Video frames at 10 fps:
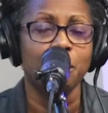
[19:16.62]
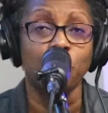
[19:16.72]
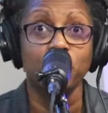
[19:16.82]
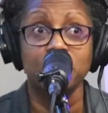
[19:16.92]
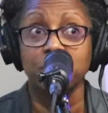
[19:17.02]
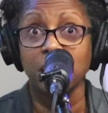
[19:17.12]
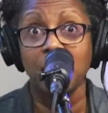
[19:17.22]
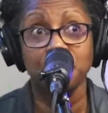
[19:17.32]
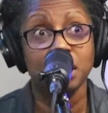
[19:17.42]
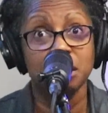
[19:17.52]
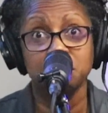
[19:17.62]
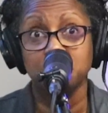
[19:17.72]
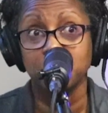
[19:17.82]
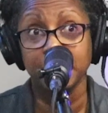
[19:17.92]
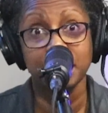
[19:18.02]
We've got them
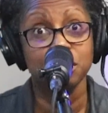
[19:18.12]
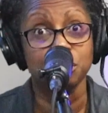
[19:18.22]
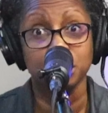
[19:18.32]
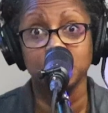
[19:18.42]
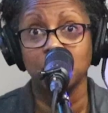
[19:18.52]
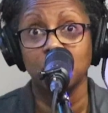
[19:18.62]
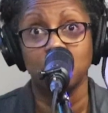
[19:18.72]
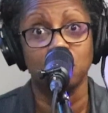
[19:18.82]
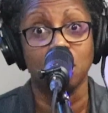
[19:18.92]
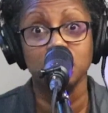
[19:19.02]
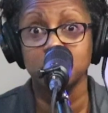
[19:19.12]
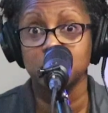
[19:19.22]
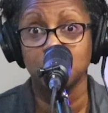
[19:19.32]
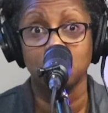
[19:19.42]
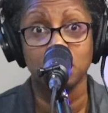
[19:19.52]
planned really
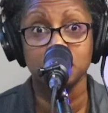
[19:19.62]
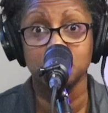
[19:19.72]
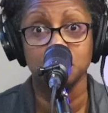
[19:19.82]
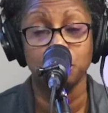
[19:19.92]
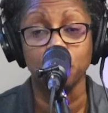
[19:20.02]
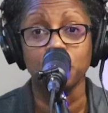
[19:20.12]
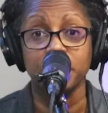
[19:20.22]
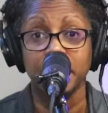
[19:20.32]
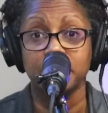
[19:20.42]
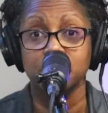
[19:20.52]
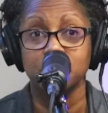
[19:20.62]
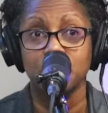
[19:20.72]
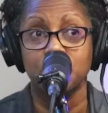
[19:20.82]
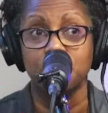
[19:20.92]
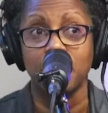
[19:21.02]
across the board. And
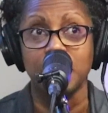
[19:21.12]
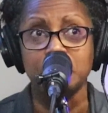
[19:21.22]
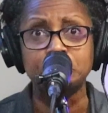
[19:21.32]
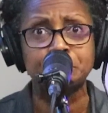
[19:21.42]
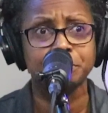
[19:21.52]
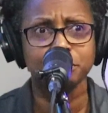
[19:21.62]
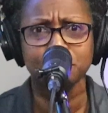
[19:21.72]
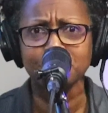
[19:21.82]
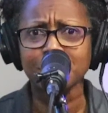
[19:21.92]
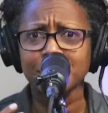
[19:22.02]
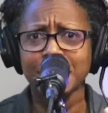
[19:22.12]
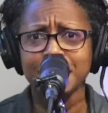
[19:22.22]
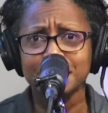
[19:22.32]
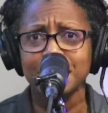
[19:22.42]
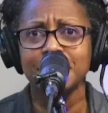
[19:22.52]
so
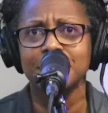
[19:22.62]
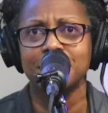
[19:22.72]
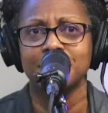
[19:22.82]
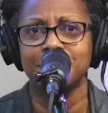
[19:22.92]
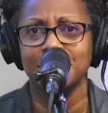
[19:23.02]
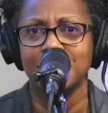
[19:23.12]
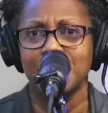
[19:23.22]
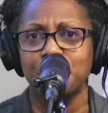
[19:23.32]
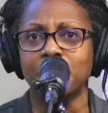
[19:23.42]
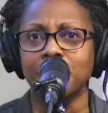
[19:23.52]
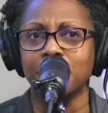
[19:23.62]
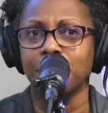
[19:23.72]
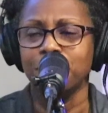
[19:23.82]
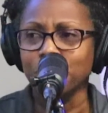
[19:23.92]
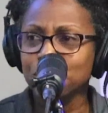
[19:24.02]
excited to see them
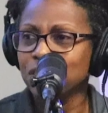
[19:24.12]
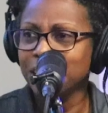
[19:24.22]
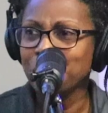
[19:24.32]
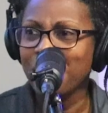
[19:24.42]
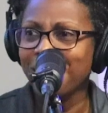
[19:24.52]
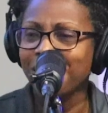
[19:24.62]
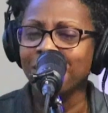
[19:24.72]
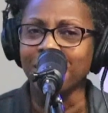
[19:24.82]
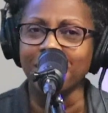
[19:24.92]
functioning well.